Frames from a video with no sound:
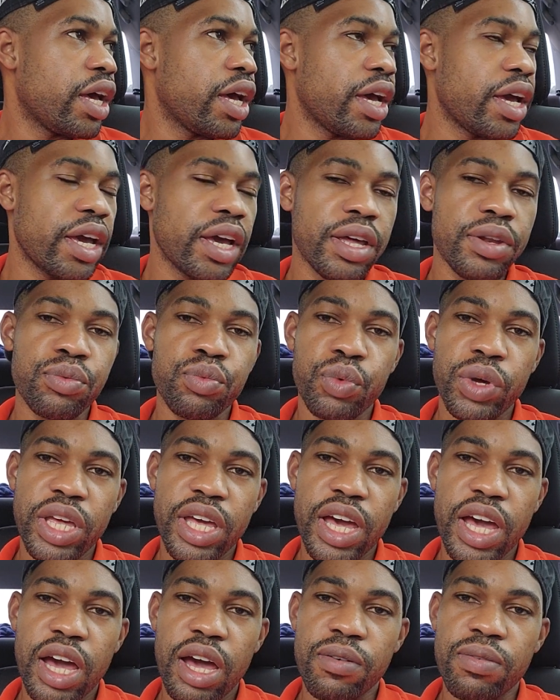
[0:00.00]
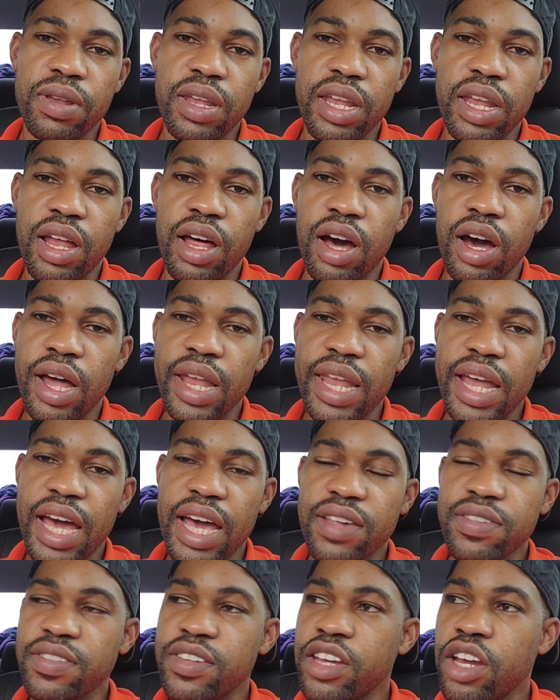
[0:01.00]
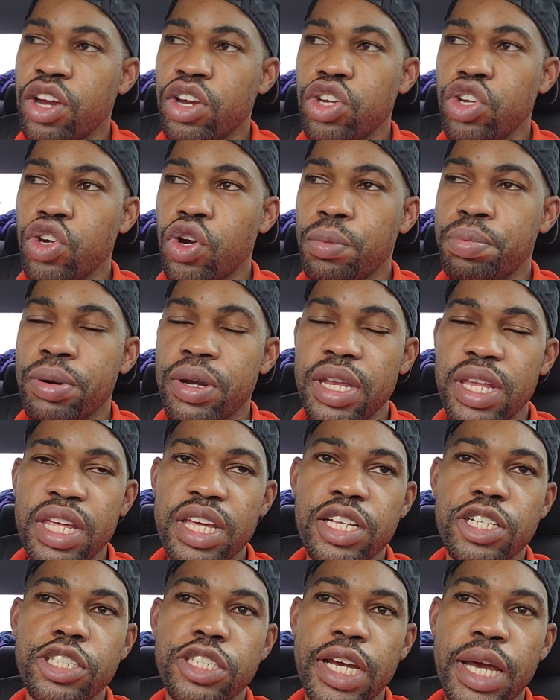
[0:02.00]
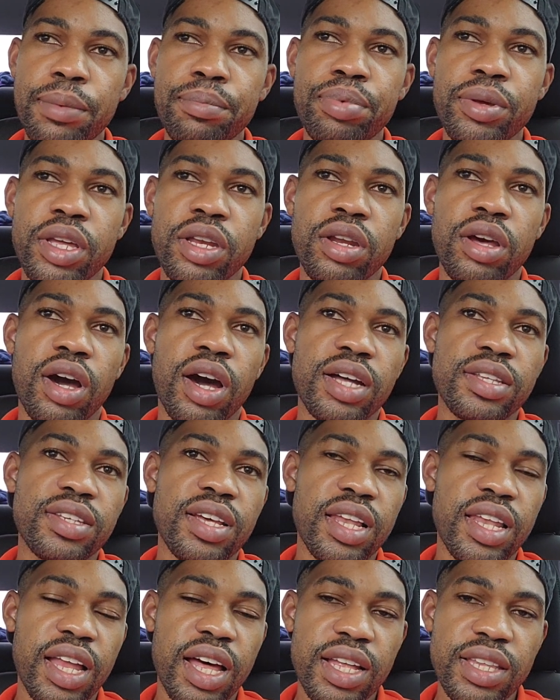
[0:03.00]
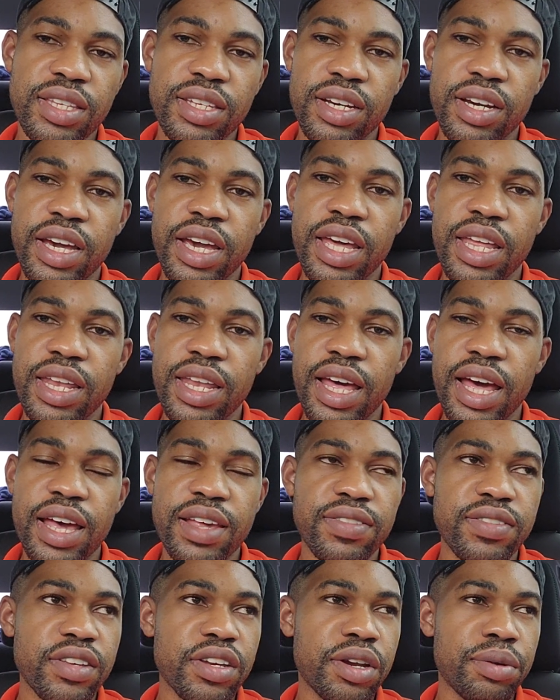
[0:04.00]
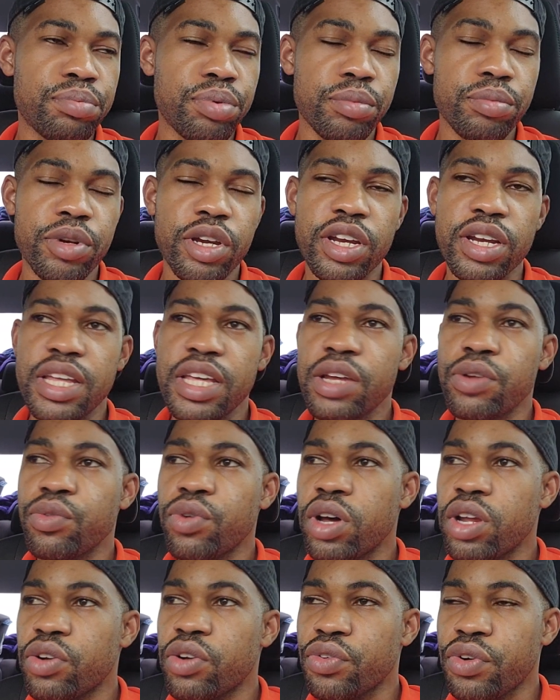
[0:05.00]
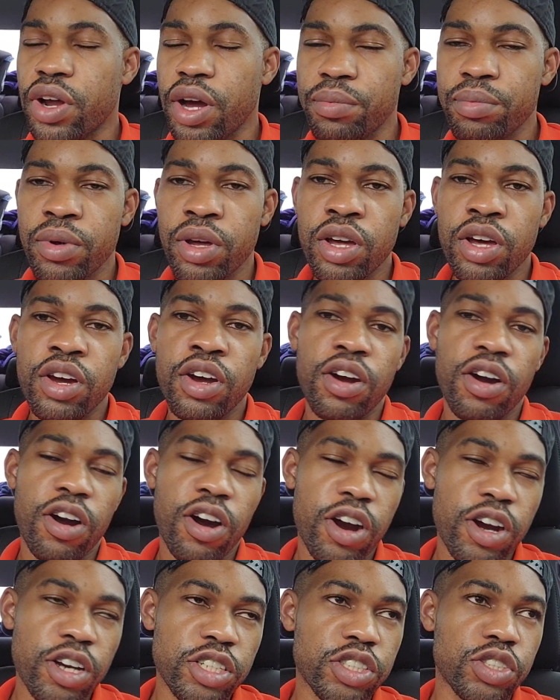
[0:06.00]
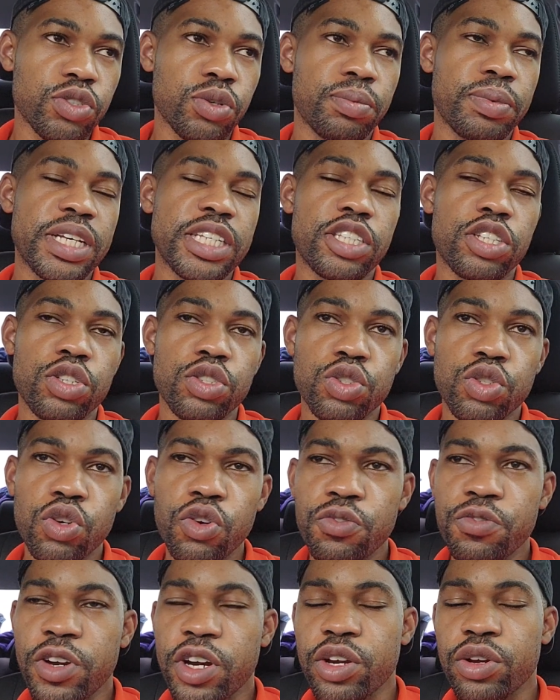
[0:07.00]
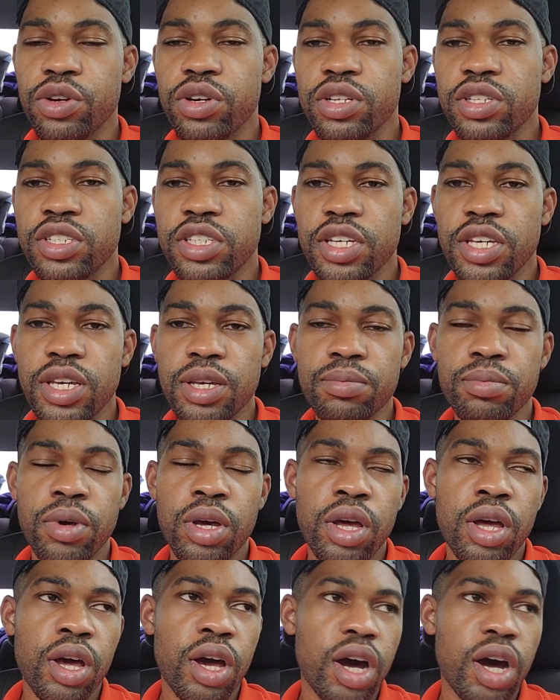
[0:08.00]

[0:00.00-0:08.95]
And we have last year Europa League champion, Atalanta, and last year Premier League runner-up, Arsenal, man. So two very good teams